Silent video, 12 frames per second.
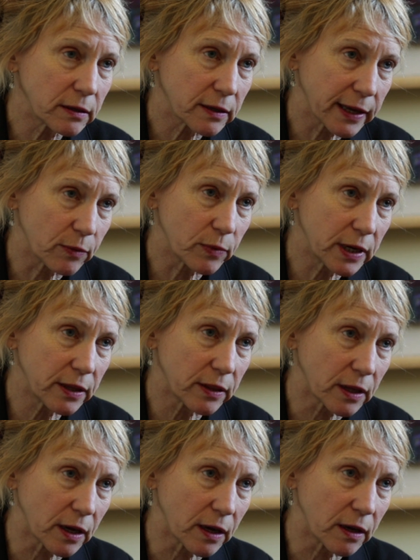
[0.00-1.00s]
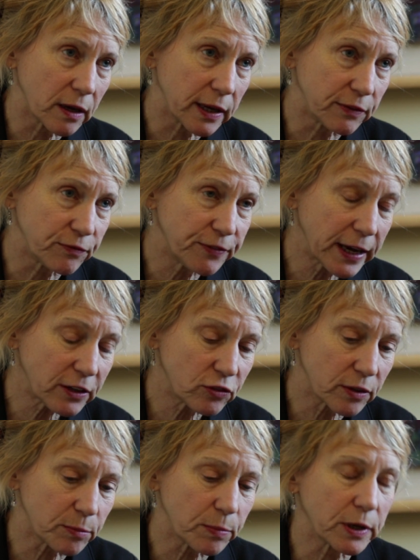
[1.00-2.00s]
get rid of the
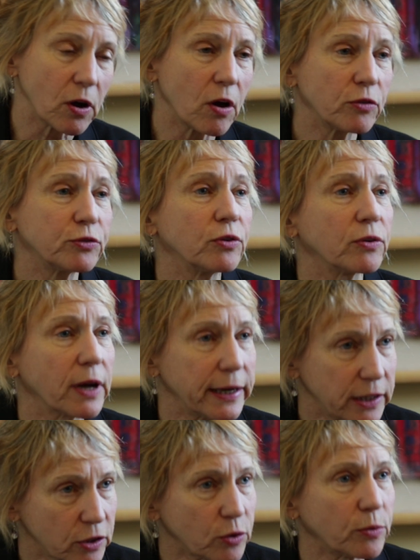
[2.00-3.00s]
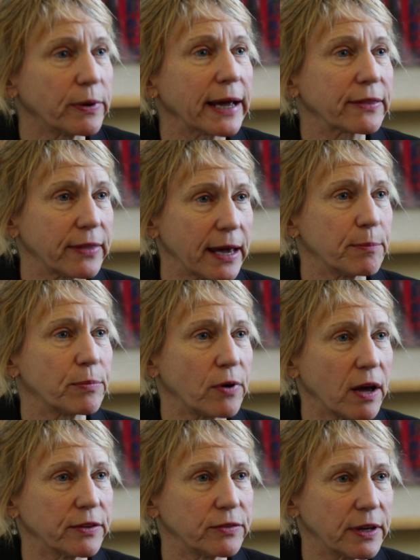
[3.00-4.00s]
infection, but also kind of correct that
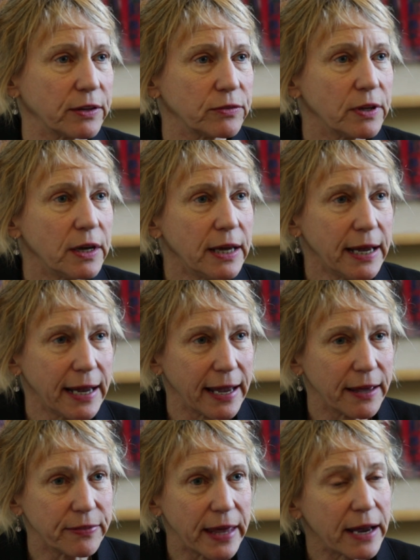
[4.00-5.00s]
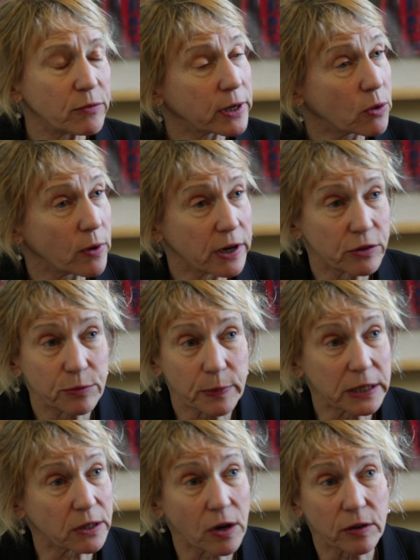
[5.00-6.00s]
process? And that requires
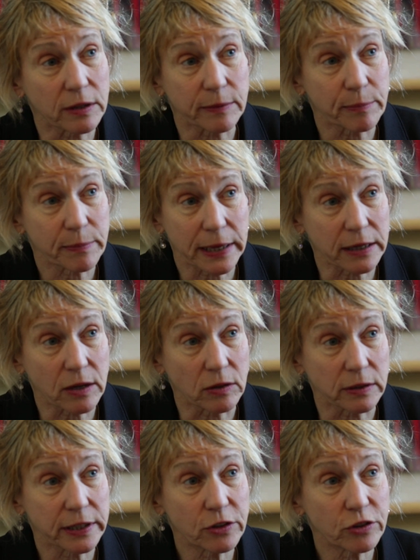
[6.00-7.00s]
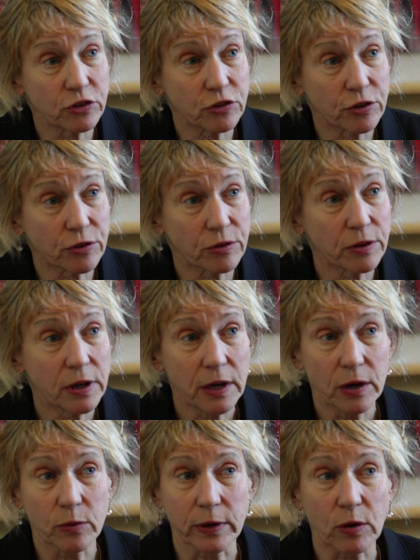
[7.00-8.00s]
me to go to medical literature,
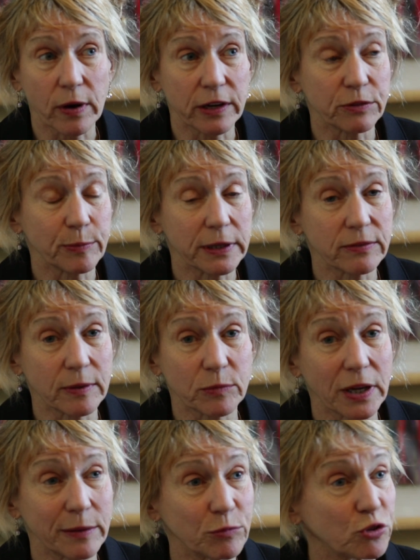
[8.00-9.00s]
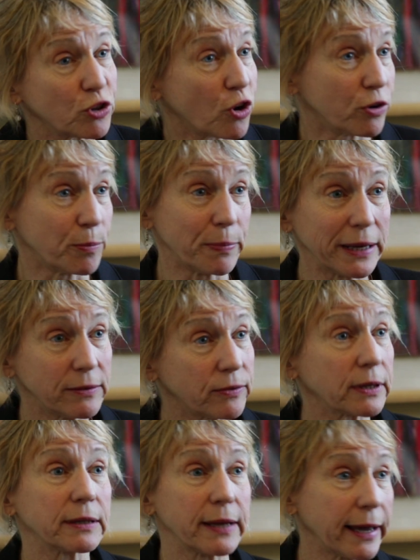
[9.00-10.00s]
requires me sometimes to go to
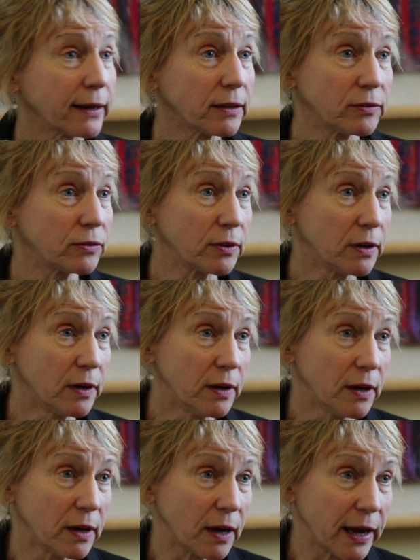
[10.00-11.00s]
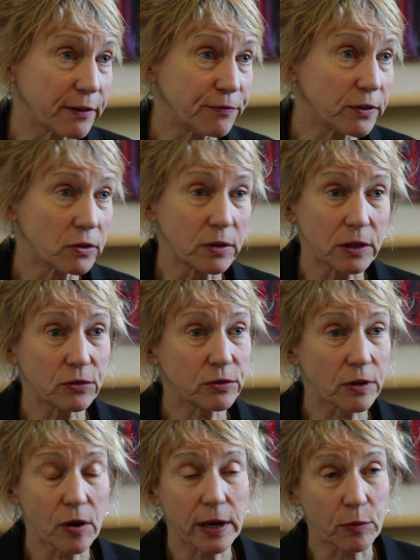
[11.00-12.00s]
basic texts. A few years
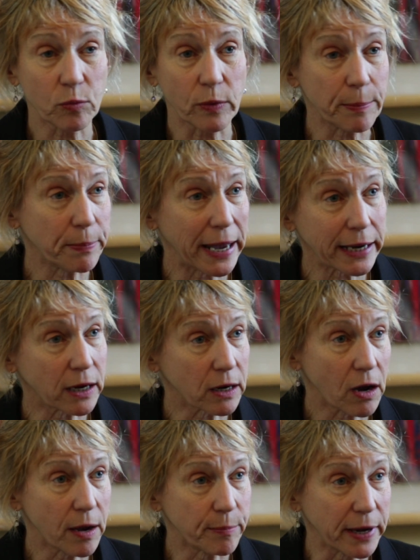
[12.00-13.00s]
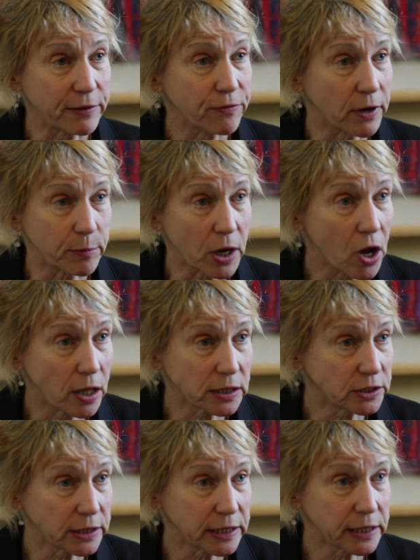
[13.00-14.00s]
ago, I went back and got my
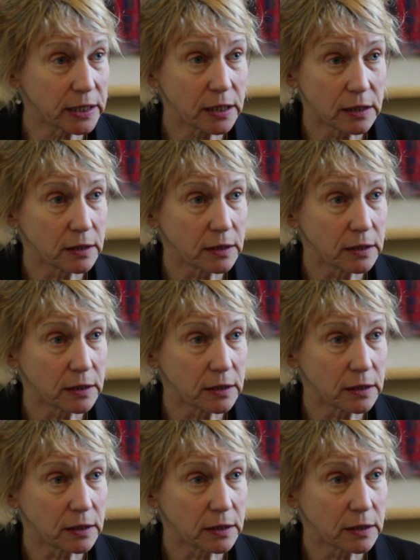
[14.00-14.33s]
pharmacology.